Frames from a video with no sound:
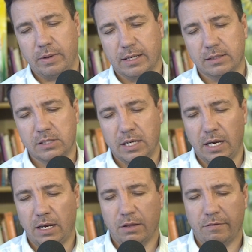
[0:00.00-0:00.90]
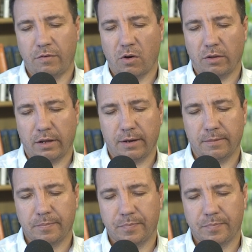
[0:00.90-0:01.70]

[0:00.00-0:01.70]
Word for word: we can see the Father.